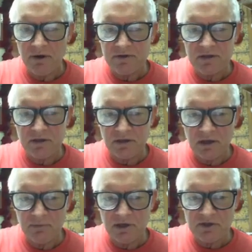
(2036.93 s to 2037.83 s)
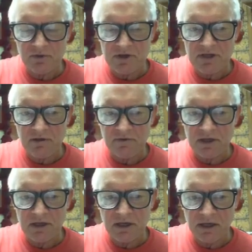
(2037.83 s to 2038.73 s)
about
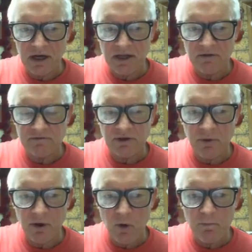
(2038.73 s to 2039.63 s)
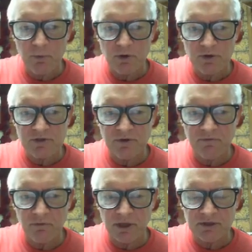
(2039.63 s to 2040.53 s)
MH370, and I have some of my own
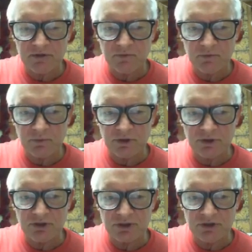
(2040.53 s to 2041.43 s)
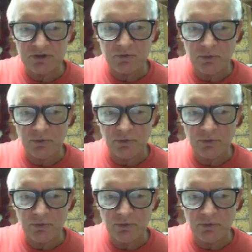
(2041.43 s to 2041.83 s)
personal information, which